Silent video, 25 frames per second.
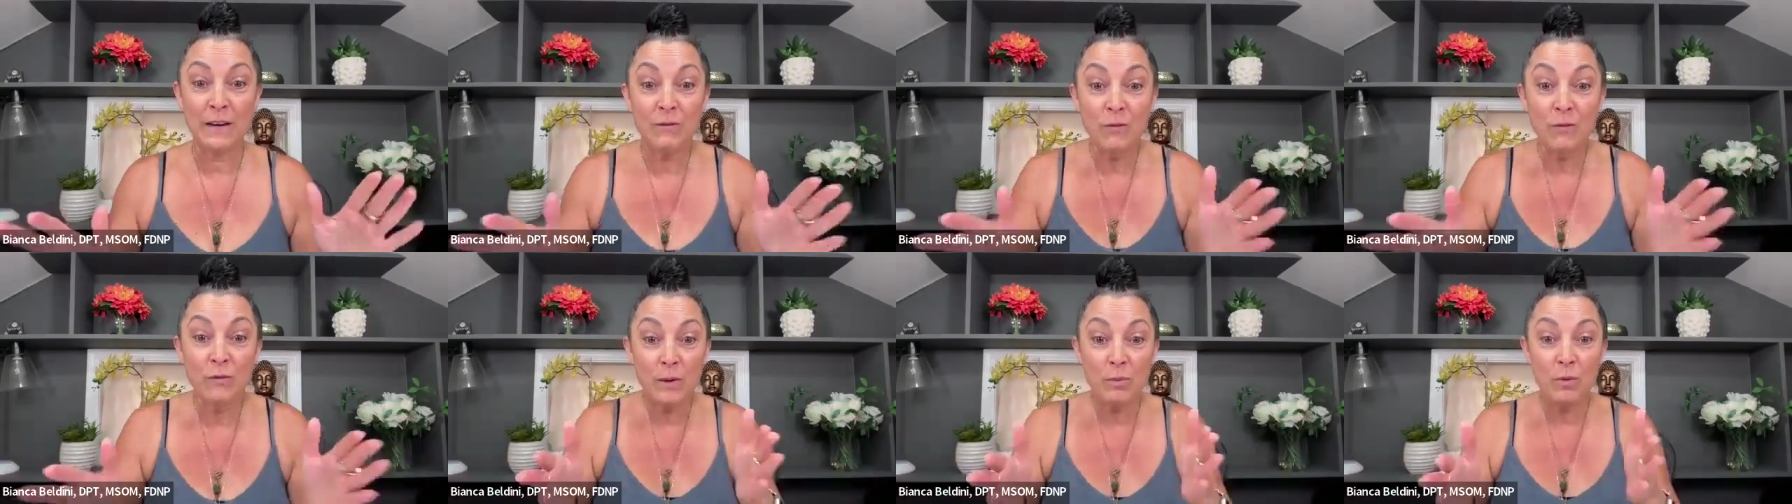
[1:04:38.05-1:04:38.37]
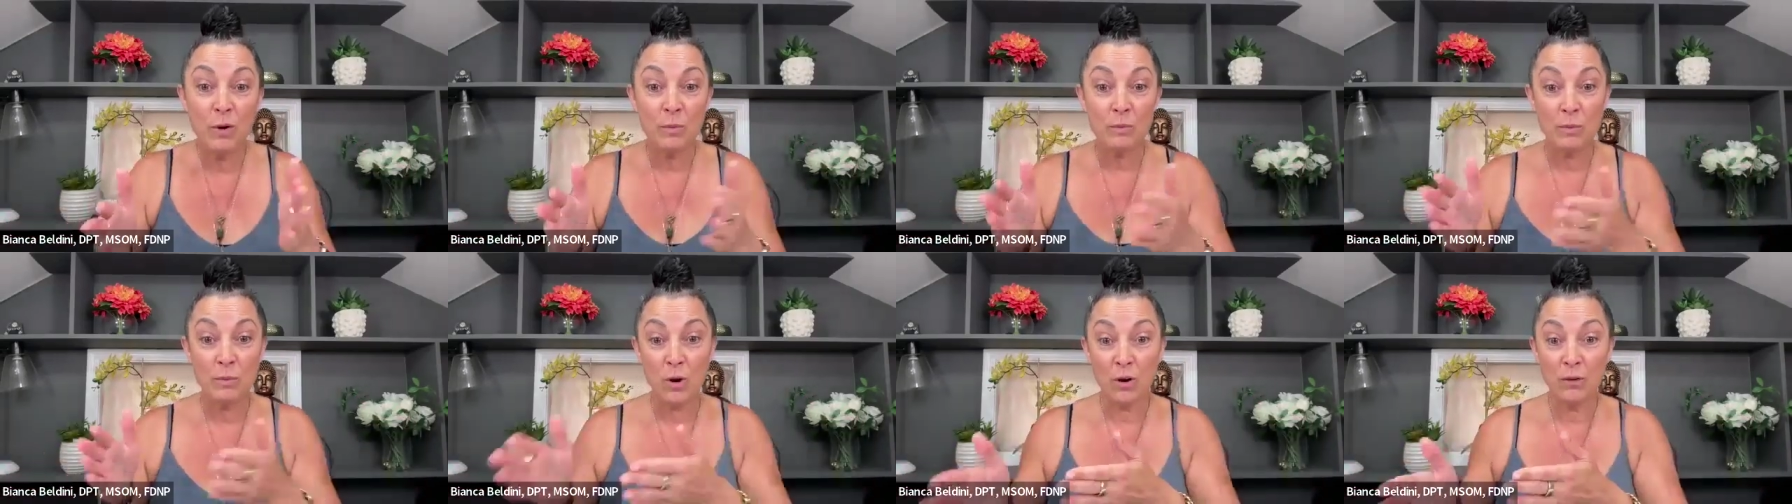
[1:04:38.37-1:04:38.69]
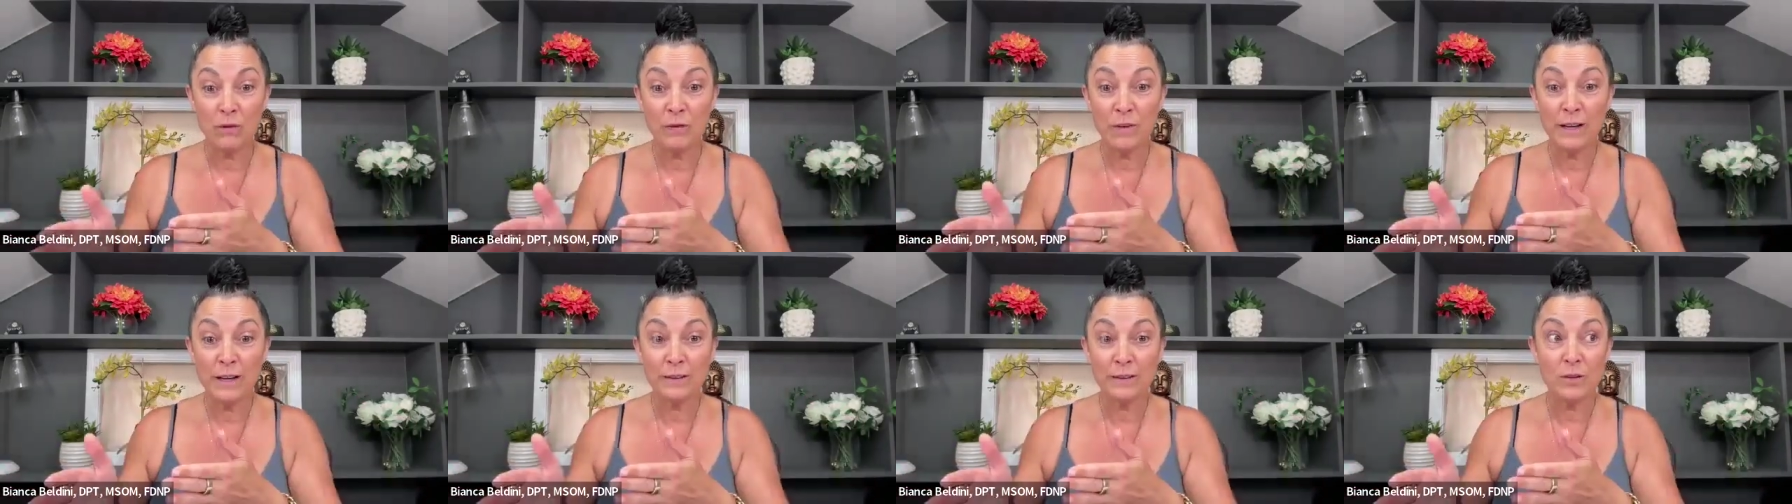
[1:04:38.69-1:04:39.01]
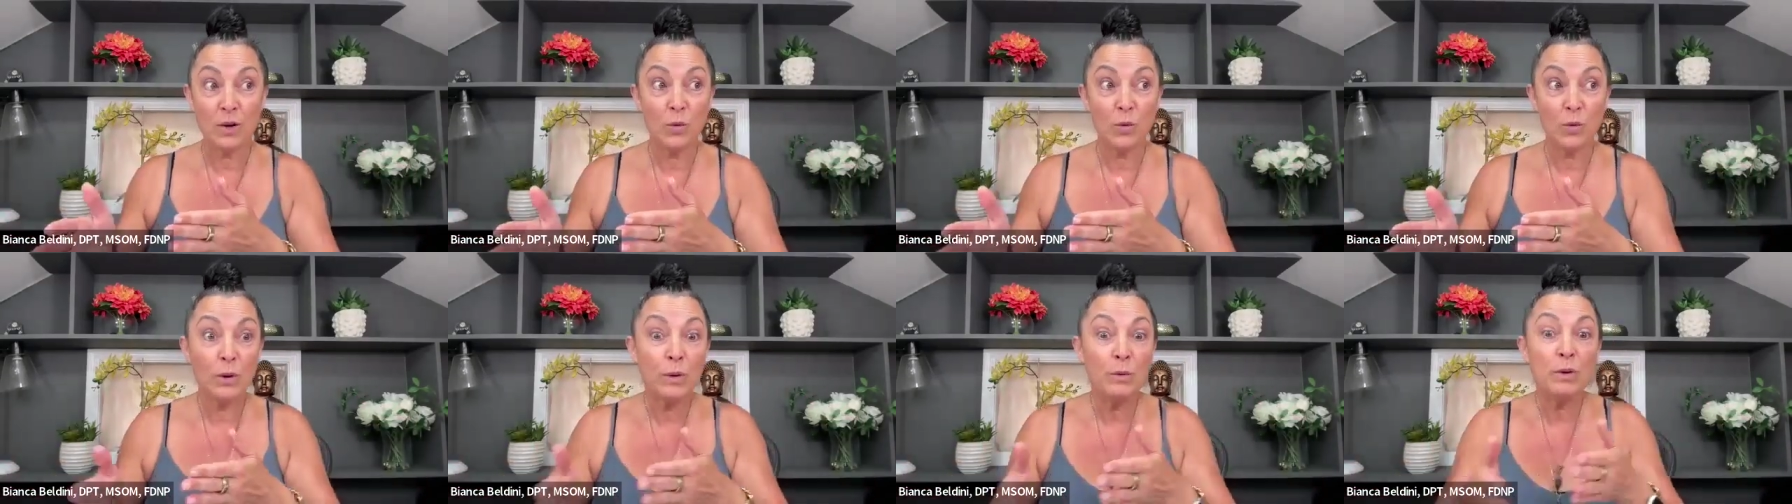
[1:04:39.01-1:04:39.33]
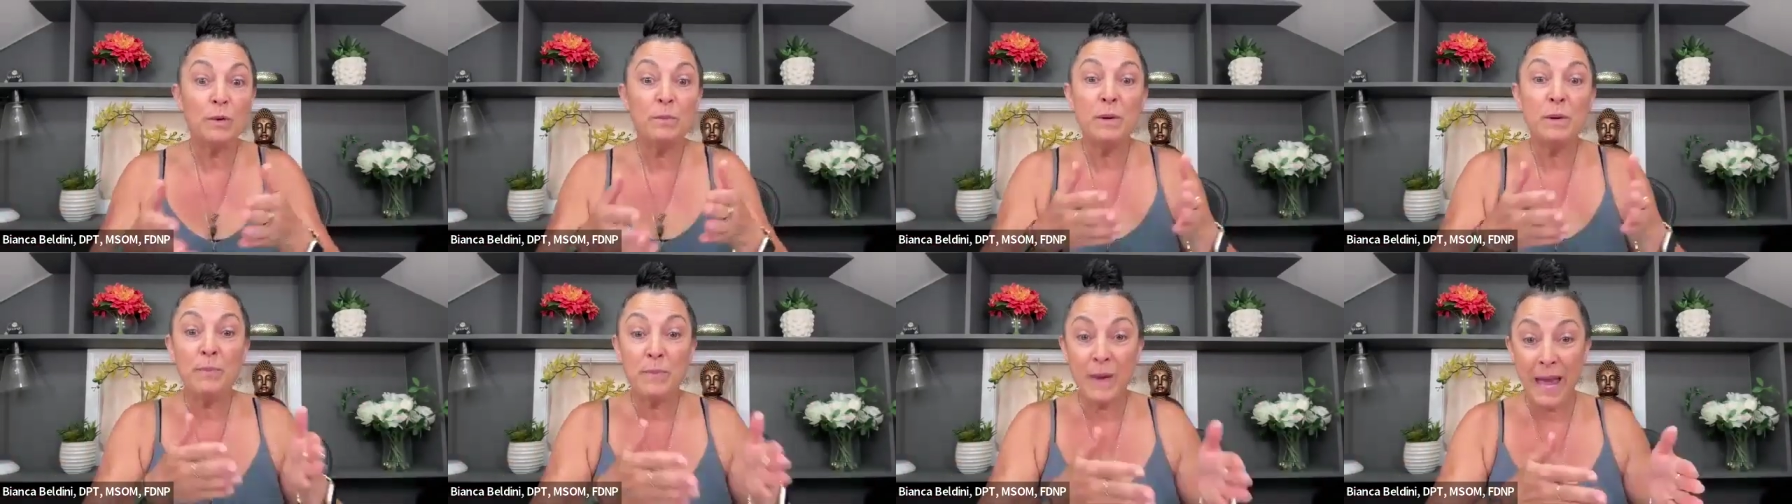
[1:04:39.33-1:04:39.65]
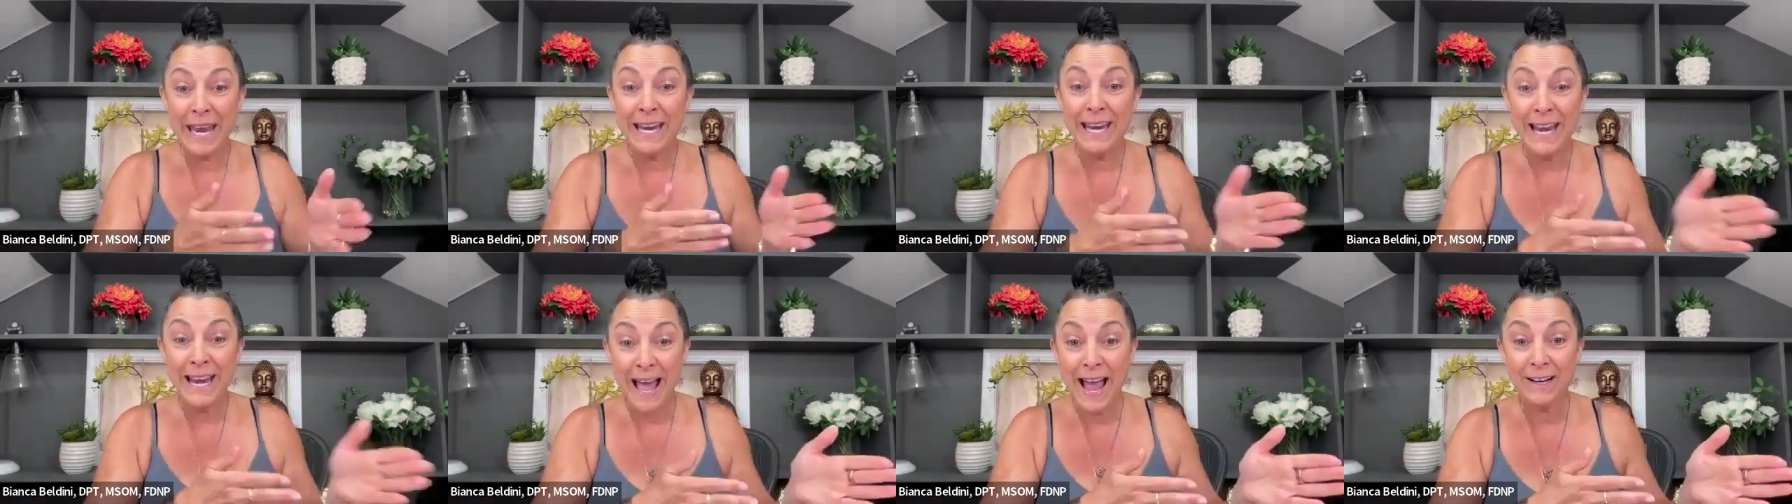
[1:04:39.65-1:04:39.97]
If we were perfect, we would be
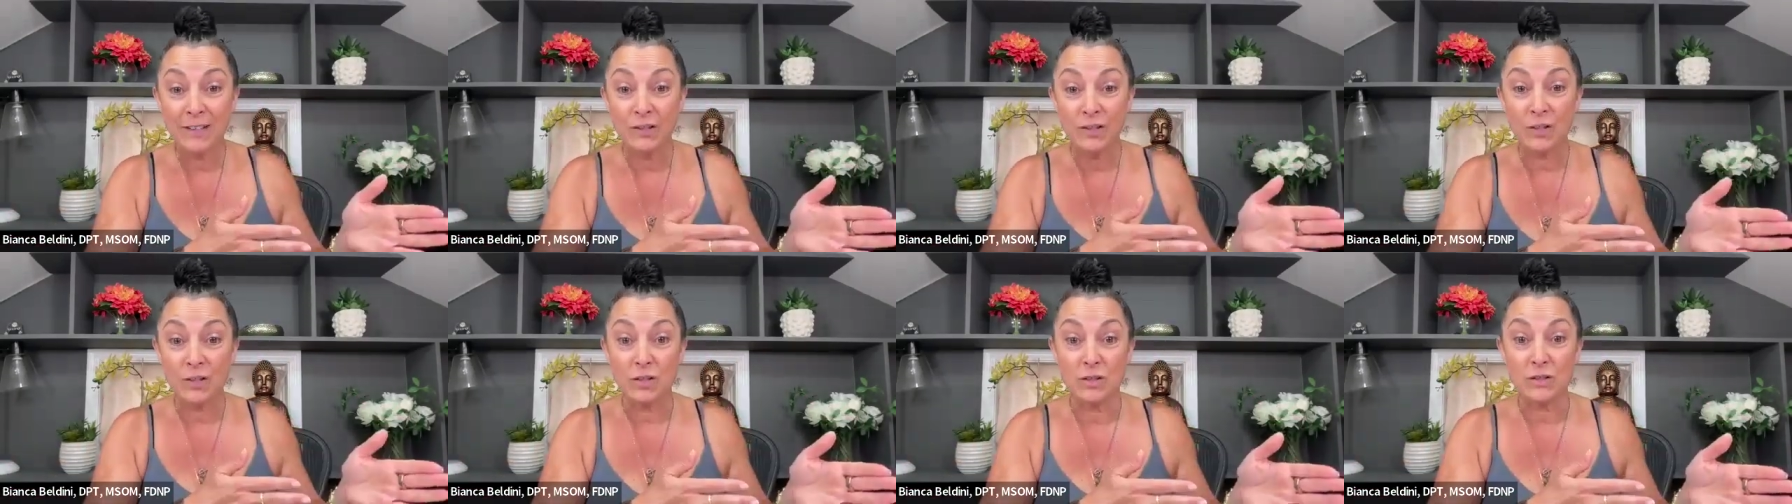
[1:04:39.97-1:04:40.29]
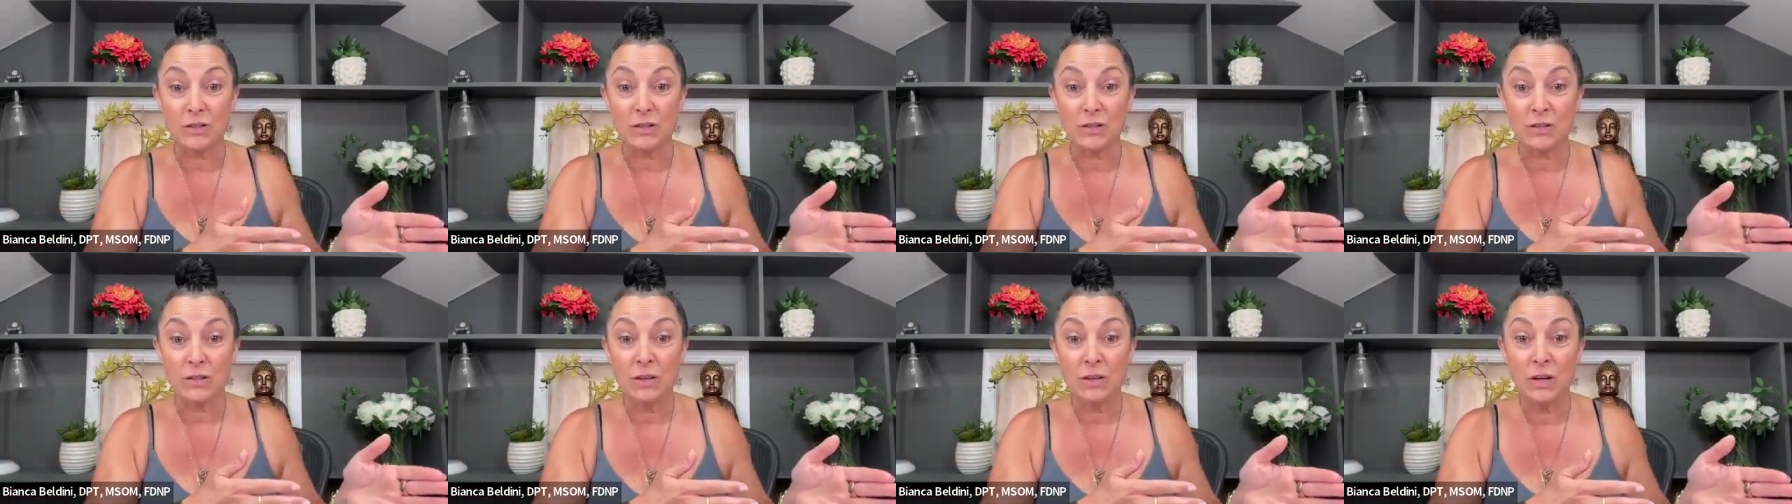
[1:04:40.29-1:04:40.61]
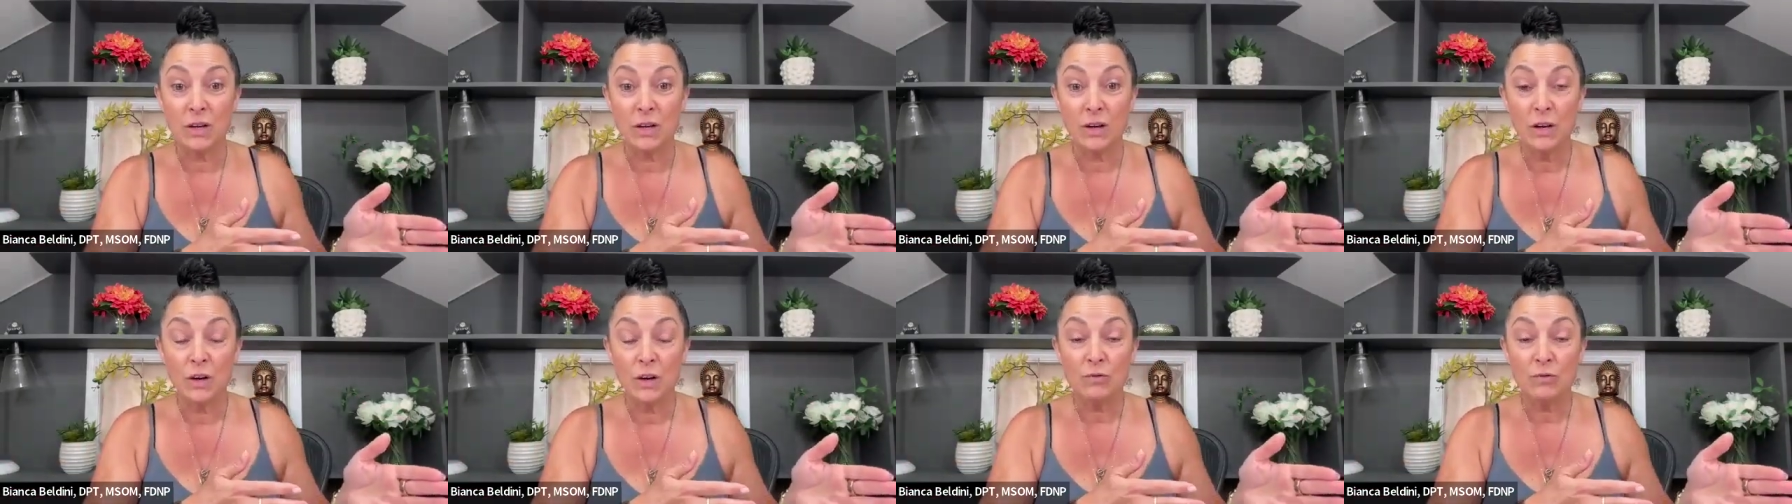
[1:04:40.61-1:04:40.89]
paid actors,